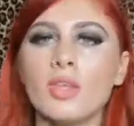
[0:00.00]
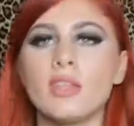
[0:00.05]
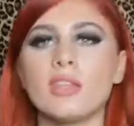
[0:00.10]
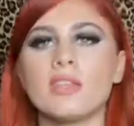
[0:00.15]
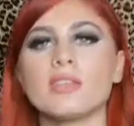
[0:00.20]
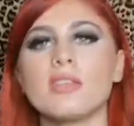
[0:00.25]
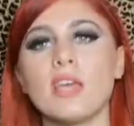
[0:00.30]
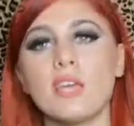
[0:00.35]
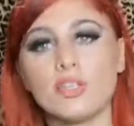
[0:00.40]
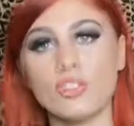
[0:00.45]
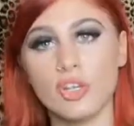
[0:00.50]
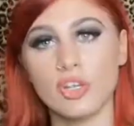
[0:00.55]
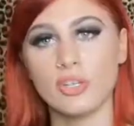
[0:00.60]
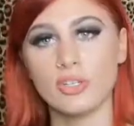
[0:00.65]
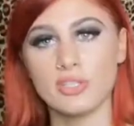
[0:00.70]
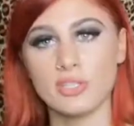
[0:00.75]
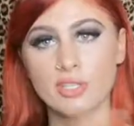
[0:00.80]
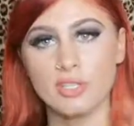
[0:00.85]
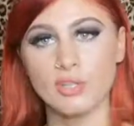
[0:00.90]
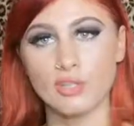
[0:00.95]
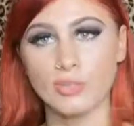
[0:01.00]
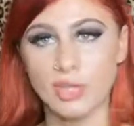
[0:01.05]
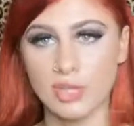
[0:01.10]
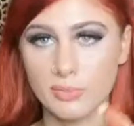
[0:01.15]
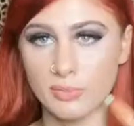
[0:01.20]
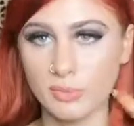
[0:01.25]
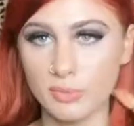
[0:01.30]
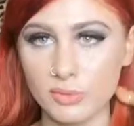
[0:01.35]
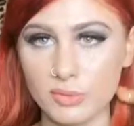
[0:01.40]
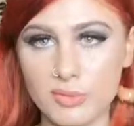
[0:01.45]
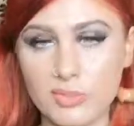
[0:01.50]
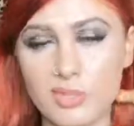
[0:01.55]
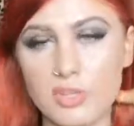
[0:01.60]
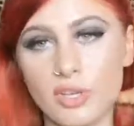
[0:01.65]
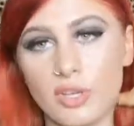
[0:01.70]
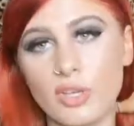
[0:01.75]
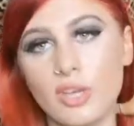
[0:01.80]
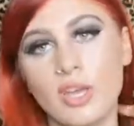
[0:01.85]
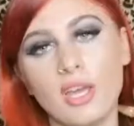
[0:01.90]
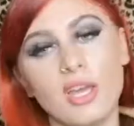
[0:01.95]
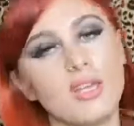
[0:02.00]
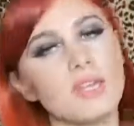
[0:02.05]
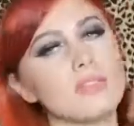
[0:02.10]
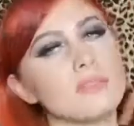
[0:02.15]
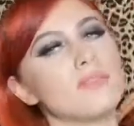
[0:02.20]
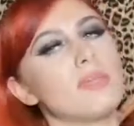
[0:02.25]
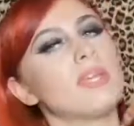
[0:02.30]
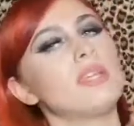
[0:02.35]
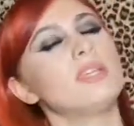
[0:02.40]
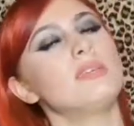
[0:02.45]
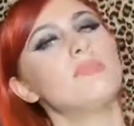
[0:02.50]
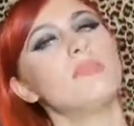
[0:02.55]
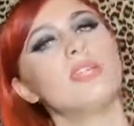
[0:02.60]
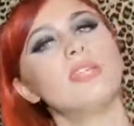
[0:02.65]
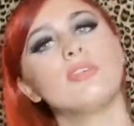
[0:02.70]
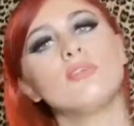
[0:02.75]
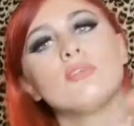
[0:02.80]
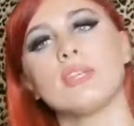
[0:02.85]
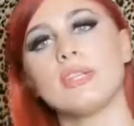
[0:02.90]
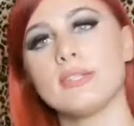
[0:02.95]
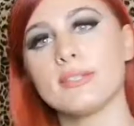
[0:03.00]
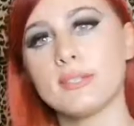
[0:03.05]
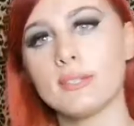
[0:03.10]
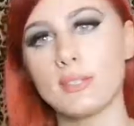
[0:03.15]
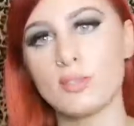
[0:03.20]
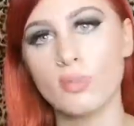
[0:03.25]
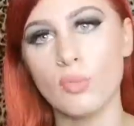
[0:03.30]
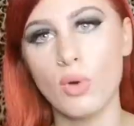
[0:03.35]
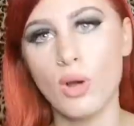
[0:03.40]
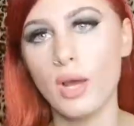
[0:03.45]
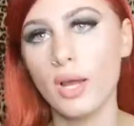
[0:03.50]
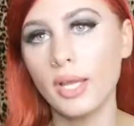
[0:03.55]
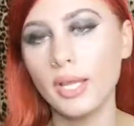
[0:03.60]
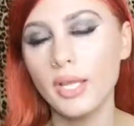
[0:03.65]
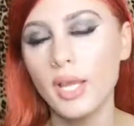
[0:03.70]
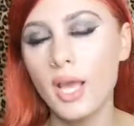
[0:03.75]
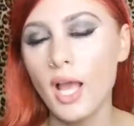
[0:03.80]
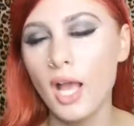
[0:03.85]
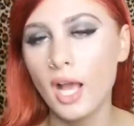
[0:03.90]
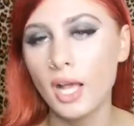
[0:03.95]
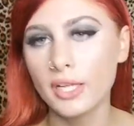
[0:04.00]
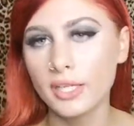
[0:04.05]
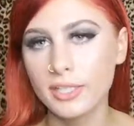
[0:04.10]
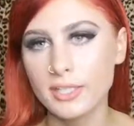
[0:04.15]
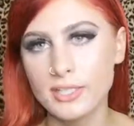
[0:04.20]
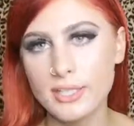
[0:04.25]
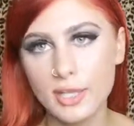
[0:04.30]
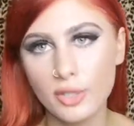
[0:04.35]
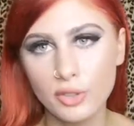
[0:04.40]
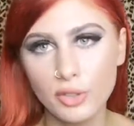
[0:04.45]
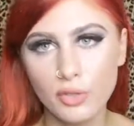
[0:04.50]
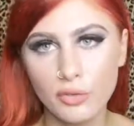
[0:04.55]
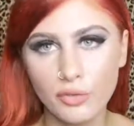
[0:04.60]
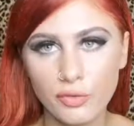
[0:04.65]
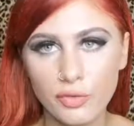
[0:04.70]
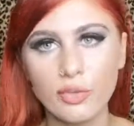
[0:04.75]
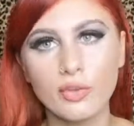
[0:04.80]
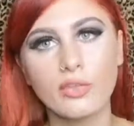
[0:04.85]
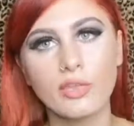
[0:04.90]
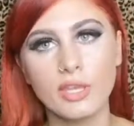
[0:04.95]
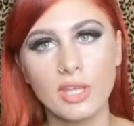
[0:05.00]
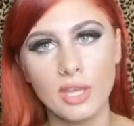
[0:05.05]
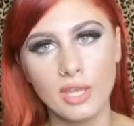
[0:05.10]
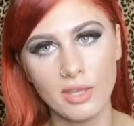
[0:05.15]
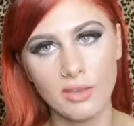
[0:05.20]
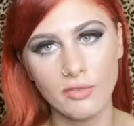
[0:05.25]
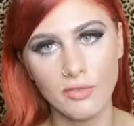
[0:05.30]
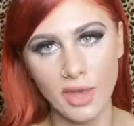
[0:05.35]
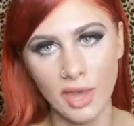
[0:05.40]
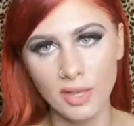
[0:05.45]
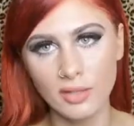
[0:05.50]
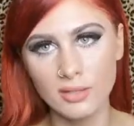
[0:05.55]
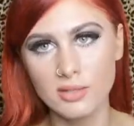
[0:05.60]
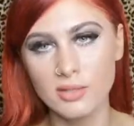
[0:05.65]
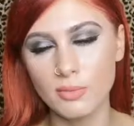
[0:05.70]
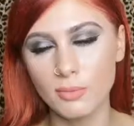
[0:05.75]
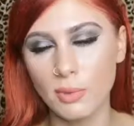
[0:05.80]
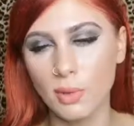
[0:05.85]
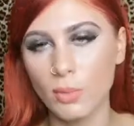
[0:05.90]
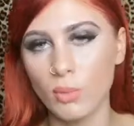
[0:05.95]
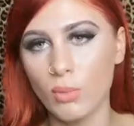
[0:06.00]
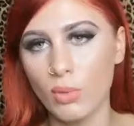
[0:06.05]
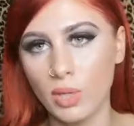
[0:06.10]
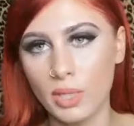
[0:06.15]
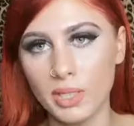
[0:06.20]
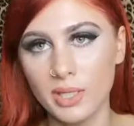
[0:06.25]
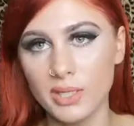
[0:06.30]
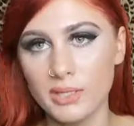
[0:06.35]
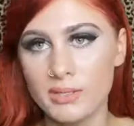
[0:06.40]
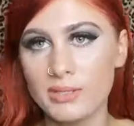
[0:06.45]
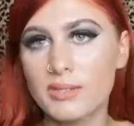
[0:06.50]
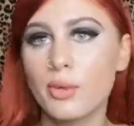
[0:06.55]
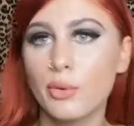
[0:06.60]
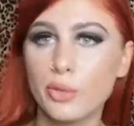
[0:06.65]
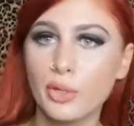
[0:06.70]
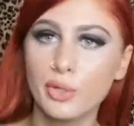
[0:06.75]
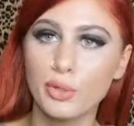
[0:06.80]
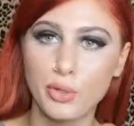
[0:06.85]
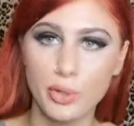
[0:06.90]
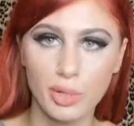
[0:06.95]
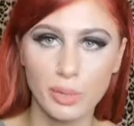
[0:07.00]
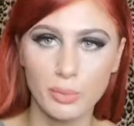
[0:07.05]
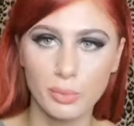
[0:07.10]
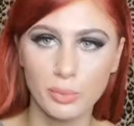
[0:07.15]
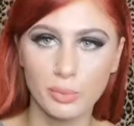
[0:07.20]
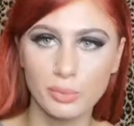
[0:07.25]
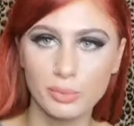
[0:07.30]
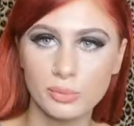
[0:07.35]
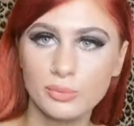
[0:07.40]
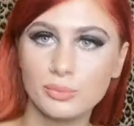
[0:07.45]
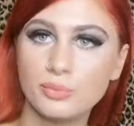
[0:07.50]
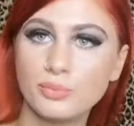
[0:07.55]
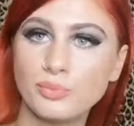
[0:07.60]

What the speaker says: This hairdryer is incredible, so it has many reasons why. I'm going to tell you a few of the key facts about why it's so incredible.